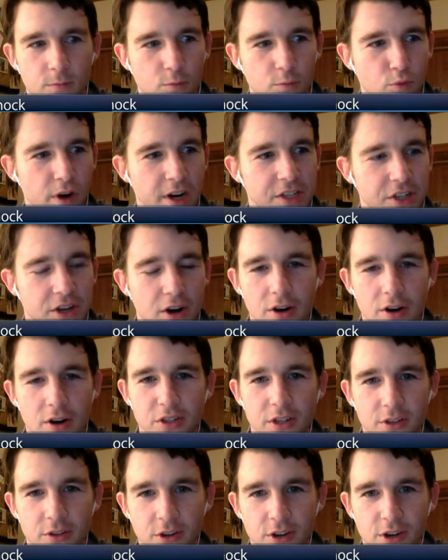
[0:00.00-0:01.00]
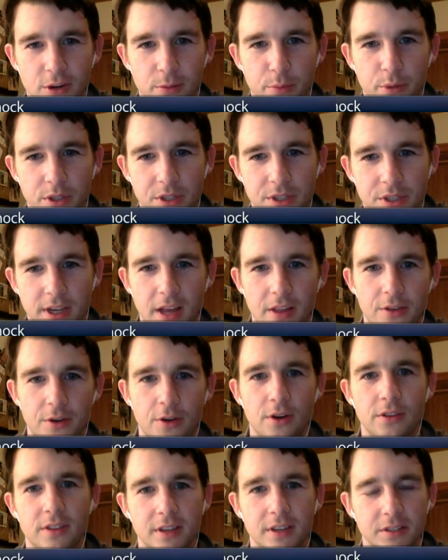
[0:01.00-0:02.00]
race cars that they're going to put together
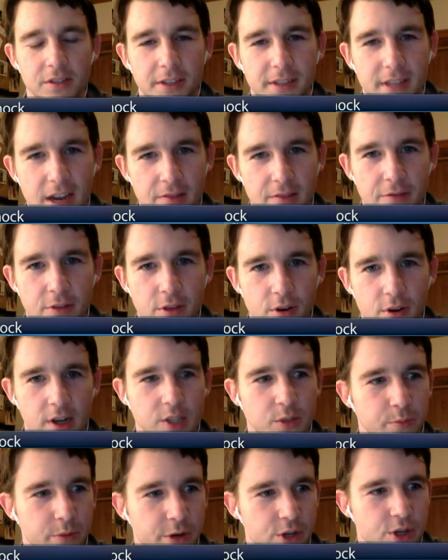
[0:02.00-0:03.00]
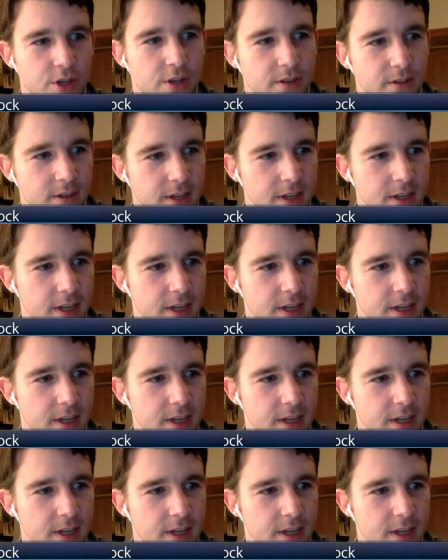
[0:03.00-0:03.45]
and things like that for their exhibition